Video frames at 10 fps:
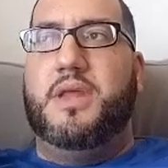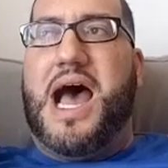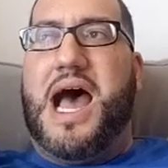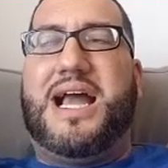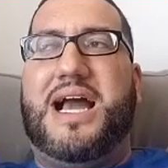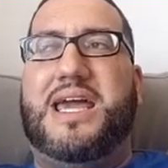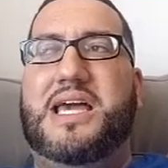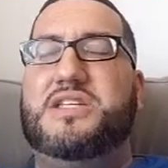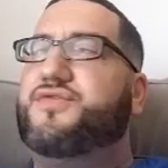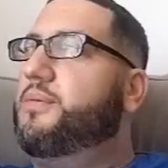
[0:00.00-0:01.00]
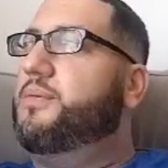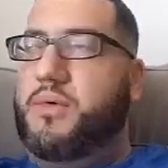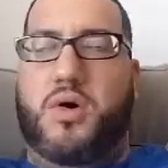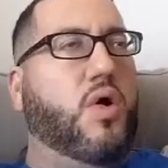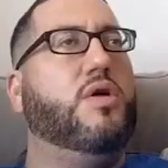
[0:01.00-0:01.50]
I got kids from
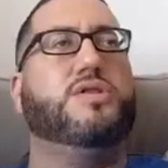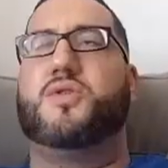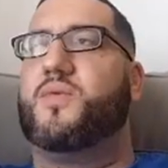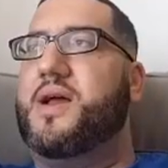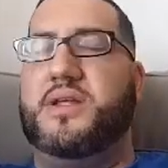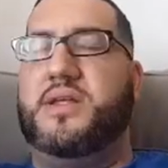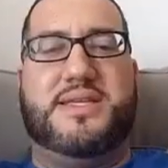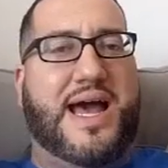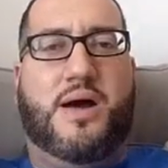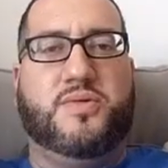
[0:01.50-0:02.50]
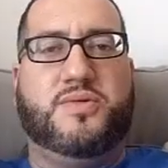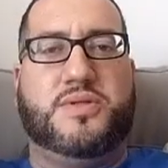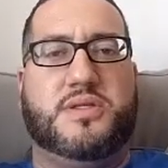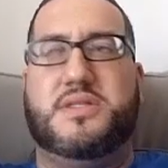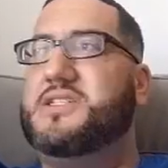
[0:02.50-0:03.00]
all surrounding
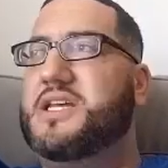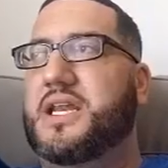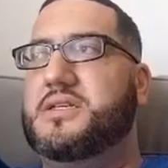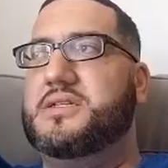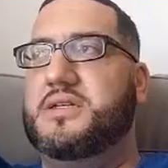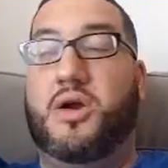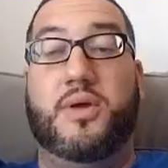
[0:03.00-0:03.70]
towns, cities,